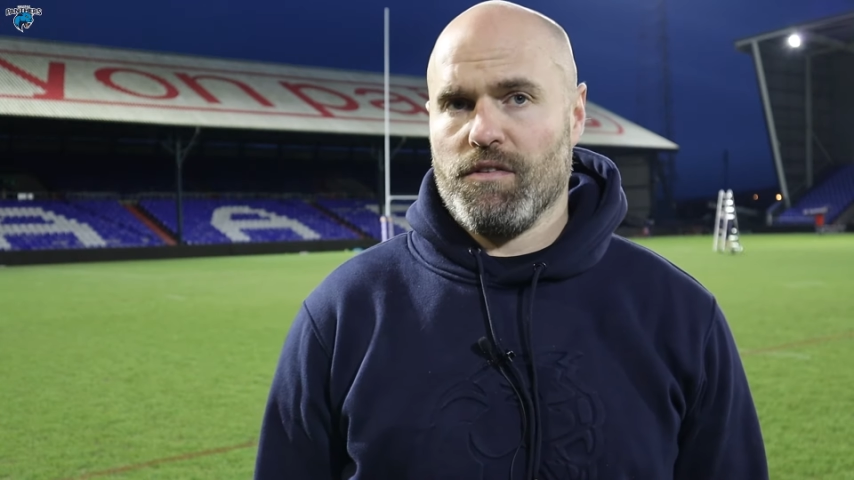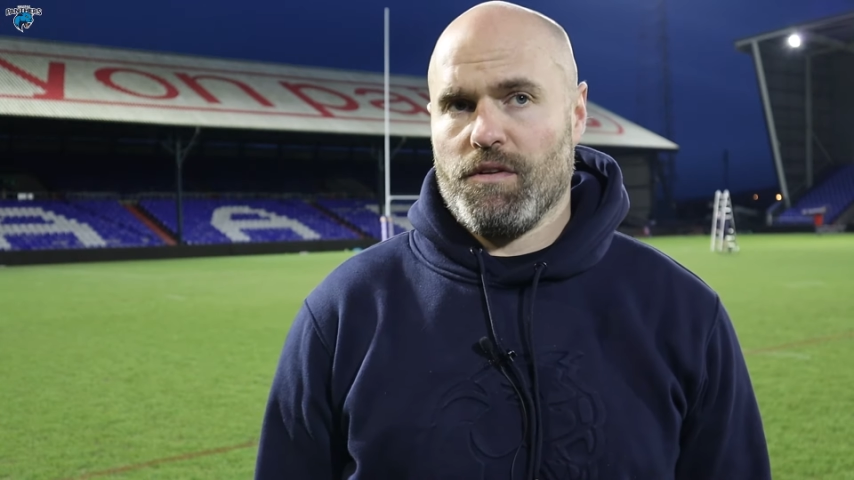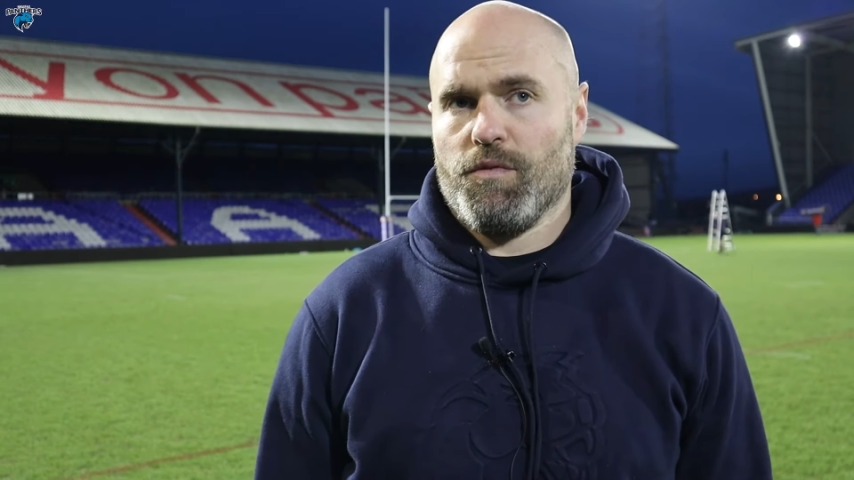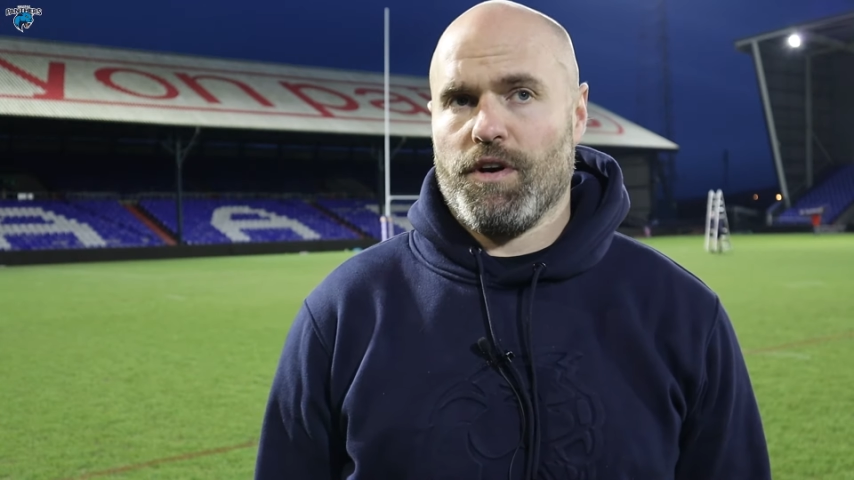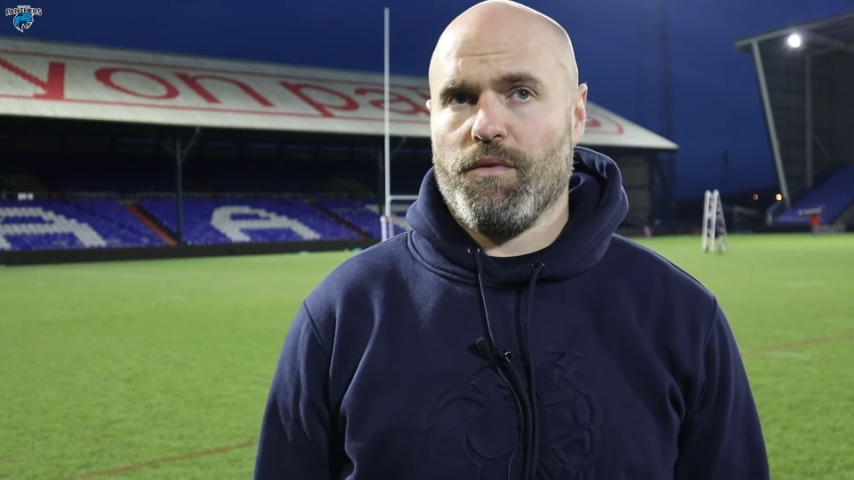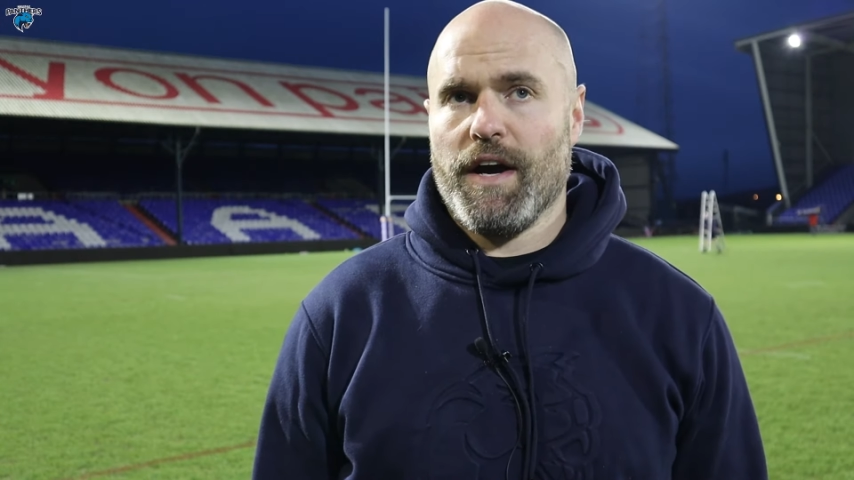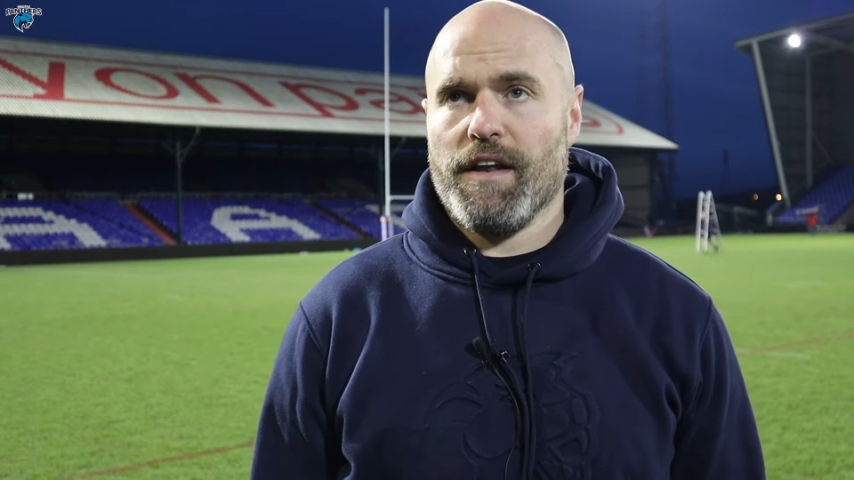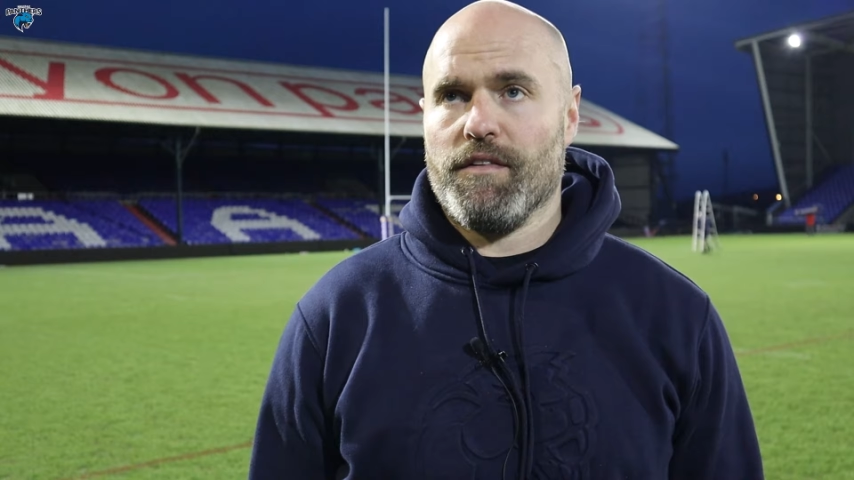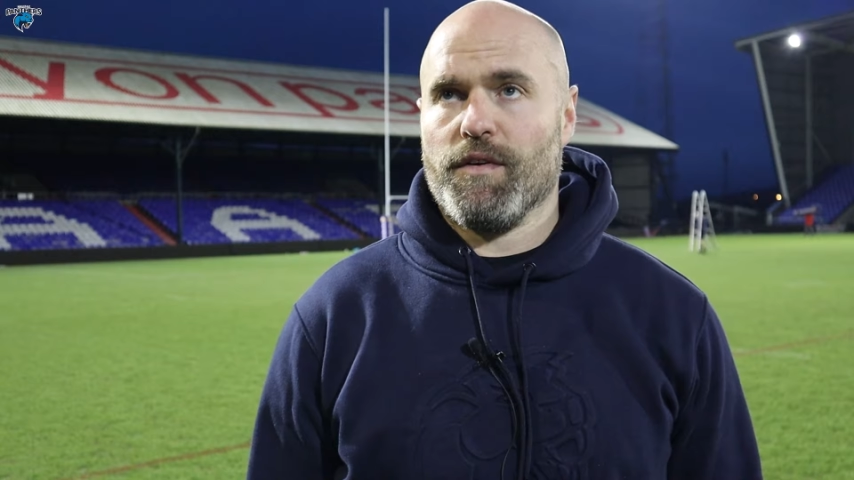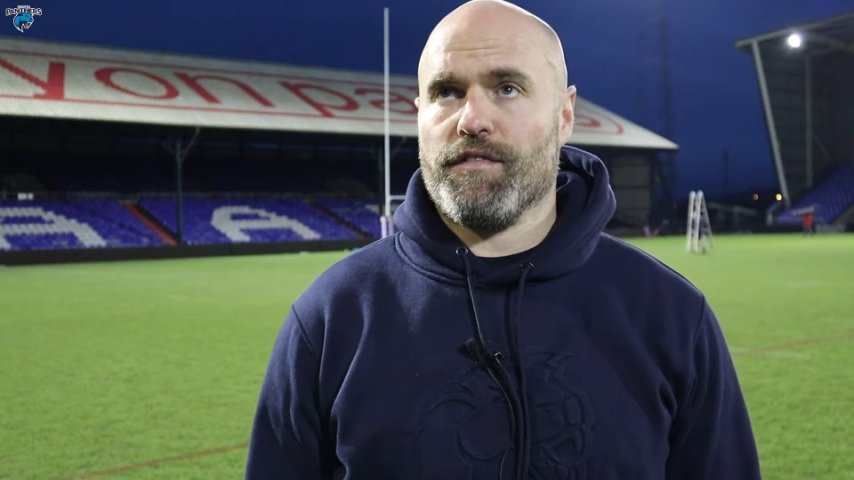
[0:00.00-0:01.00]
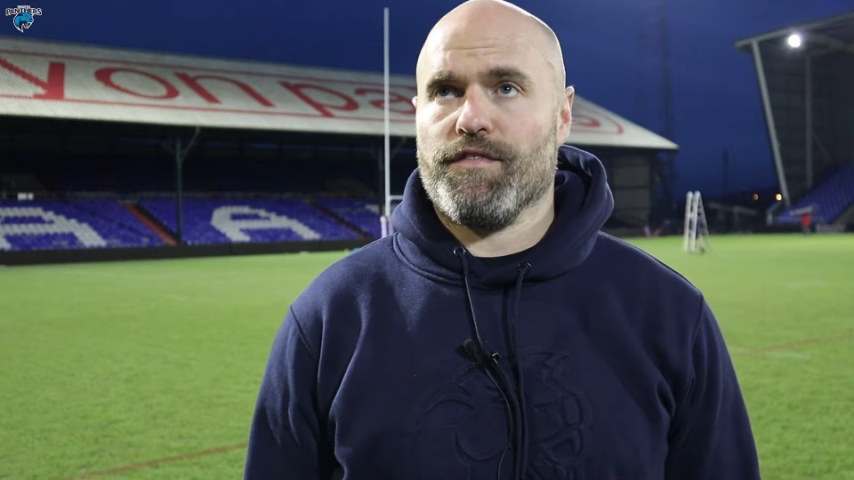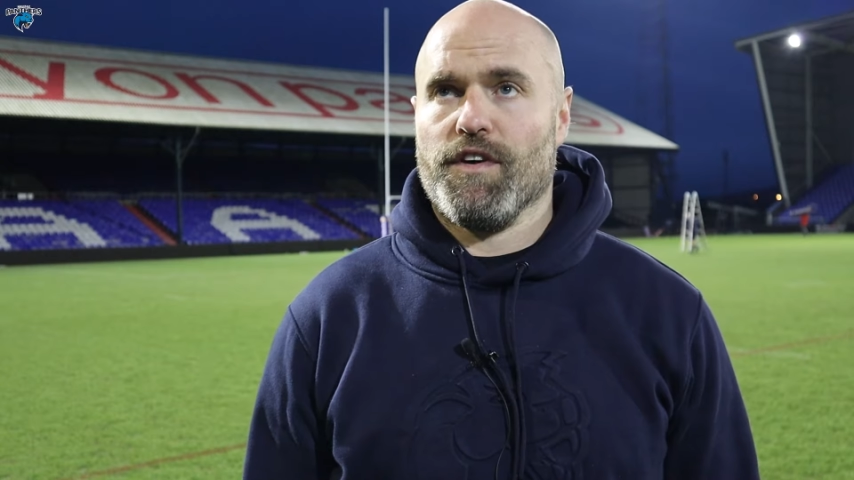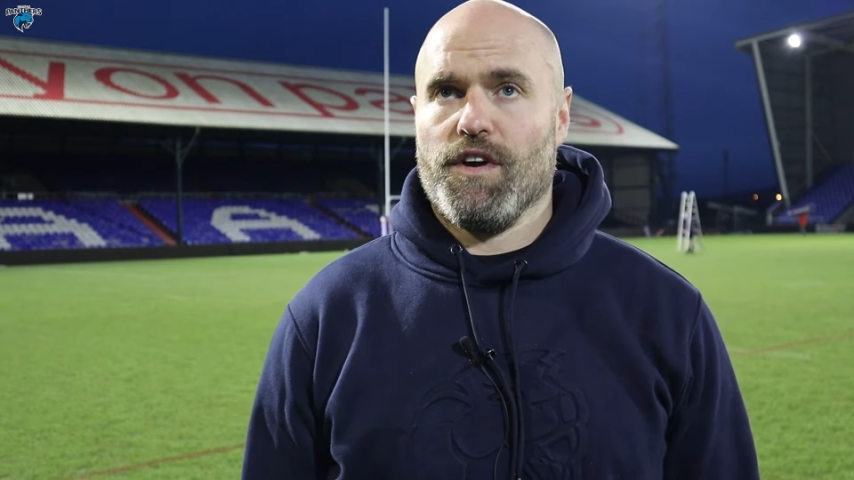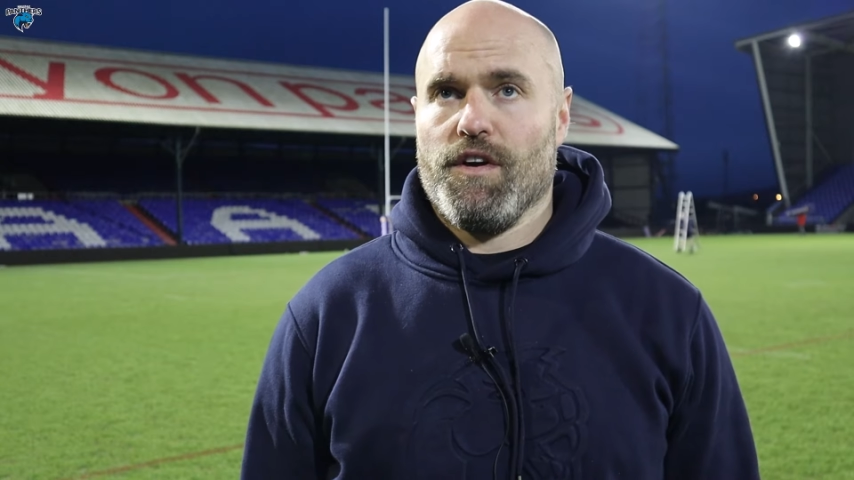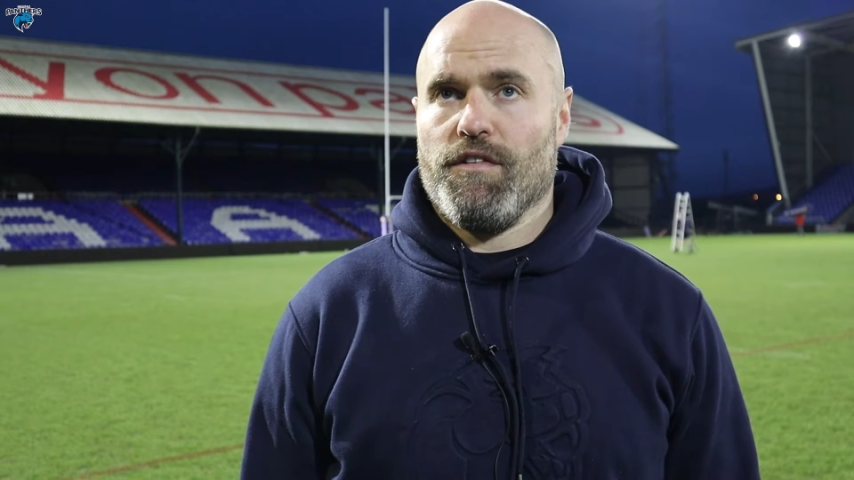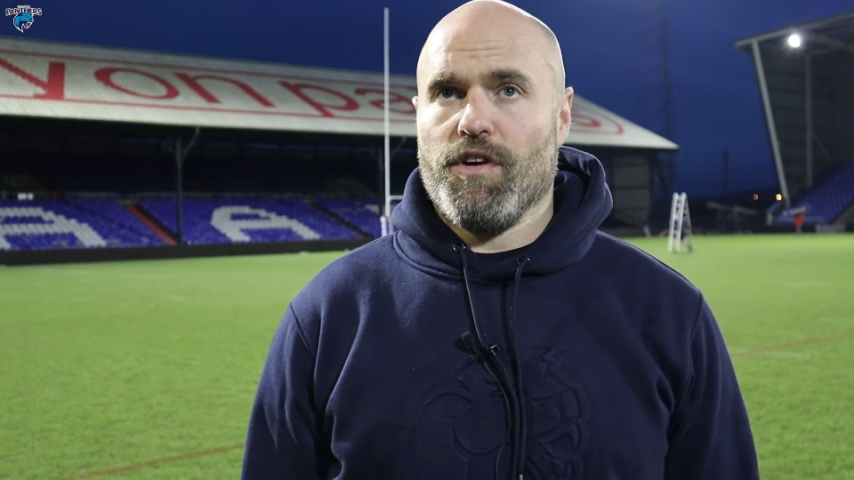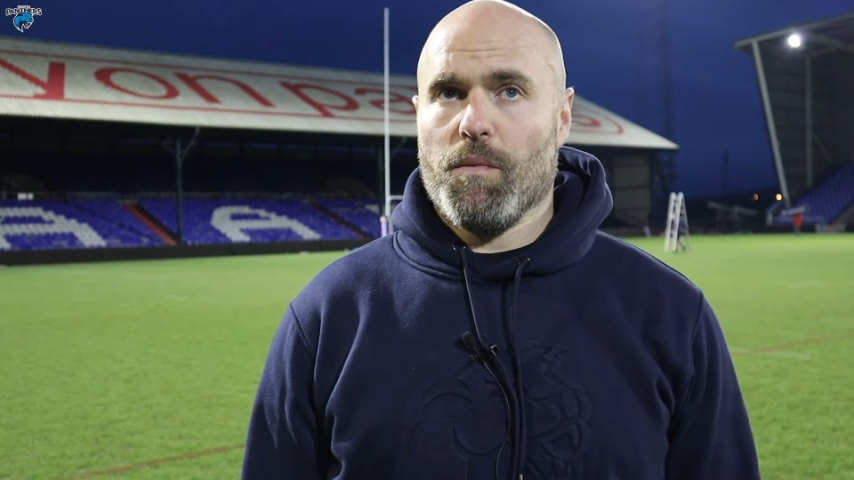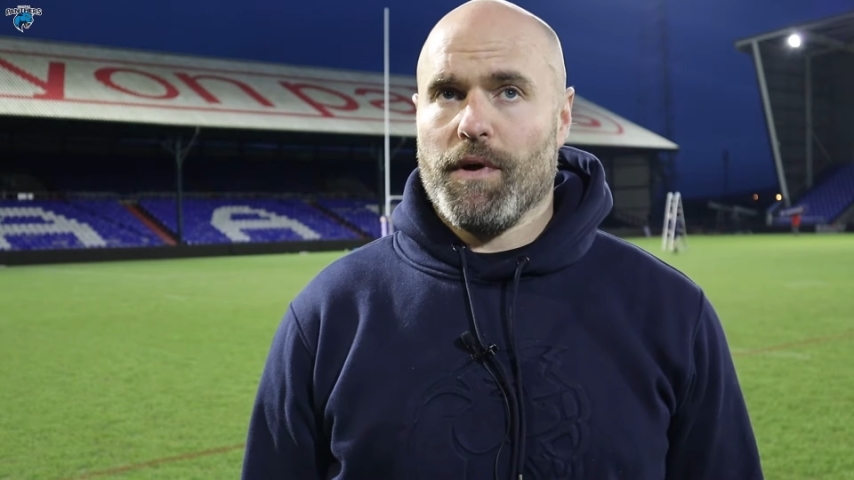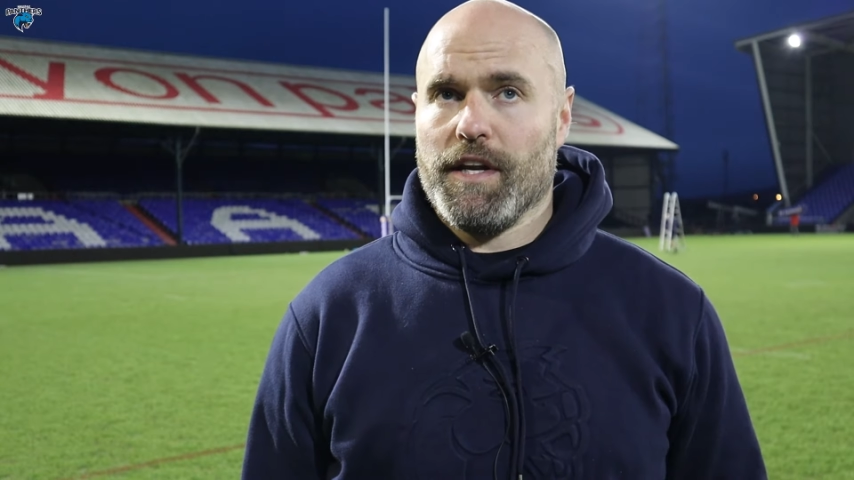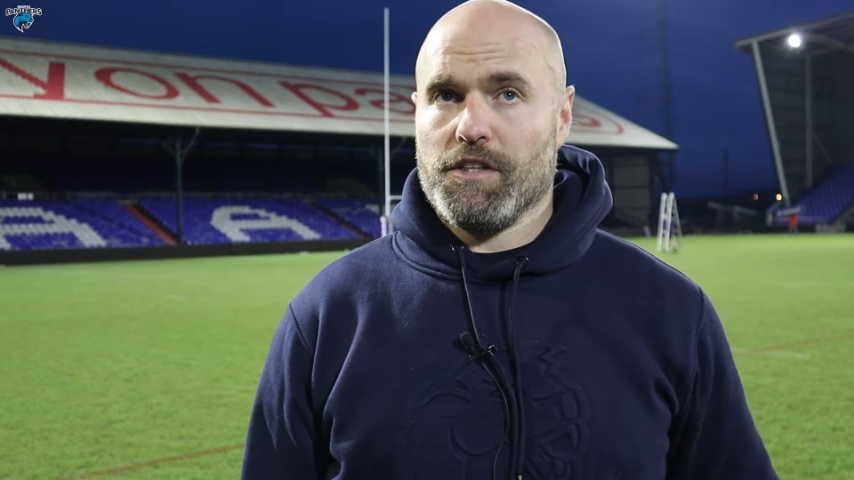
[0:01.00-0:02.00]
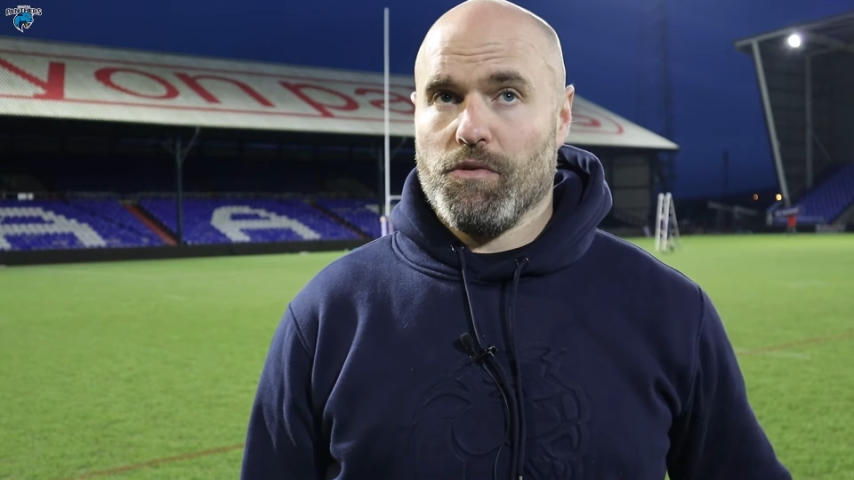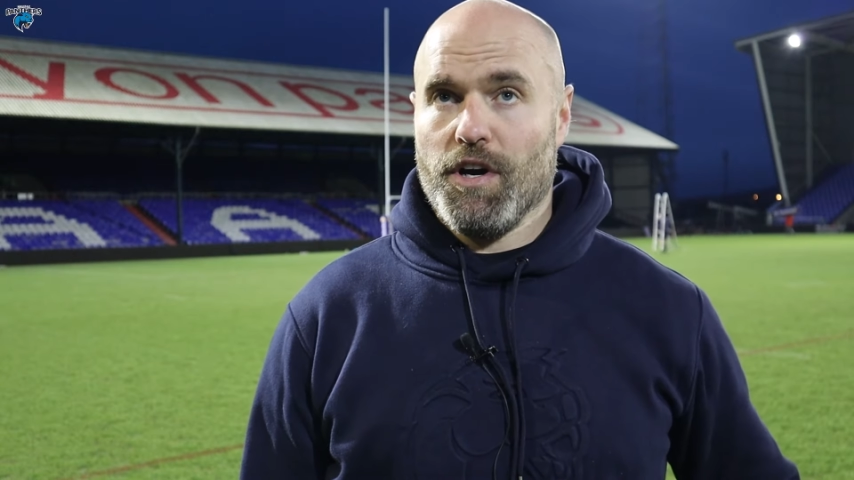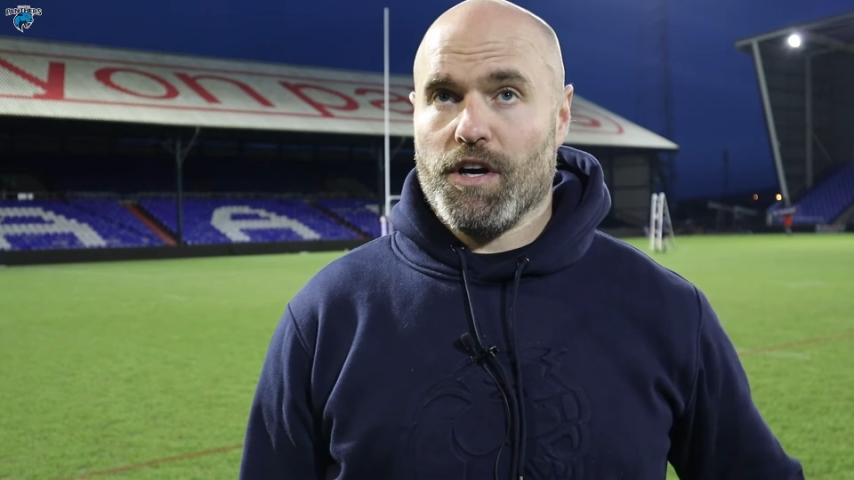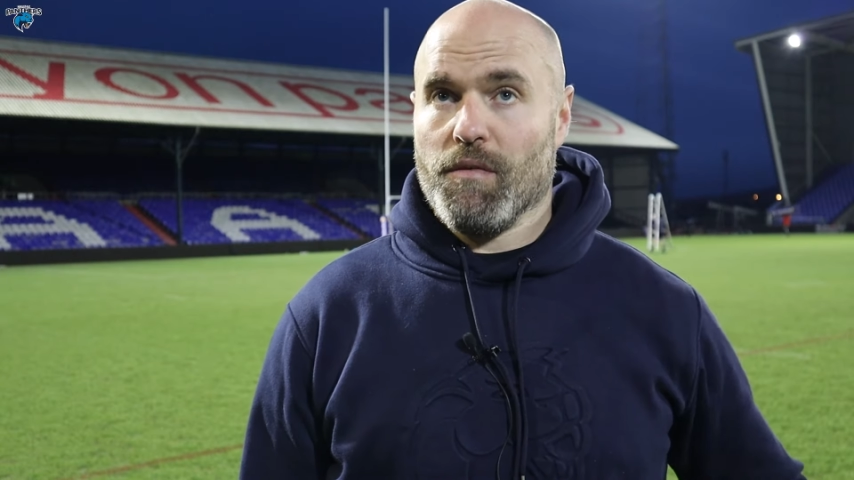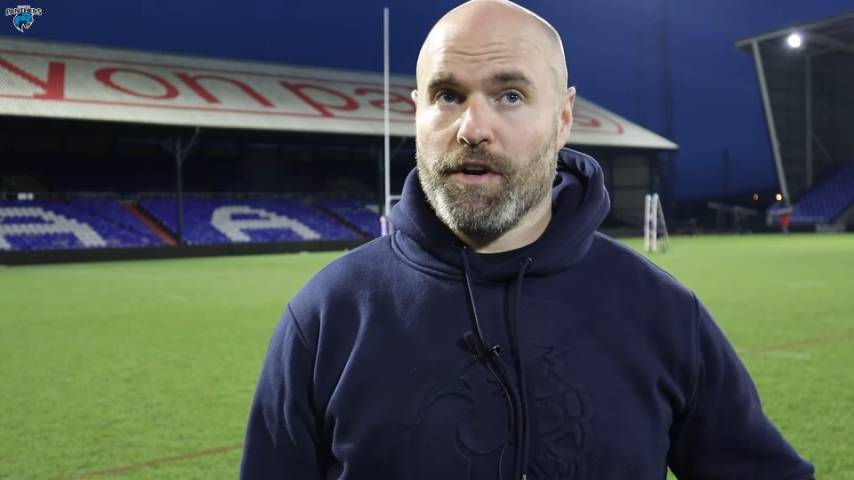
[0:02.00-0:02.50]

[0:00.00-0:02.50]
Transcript: We're aware that we've got plenty to work on.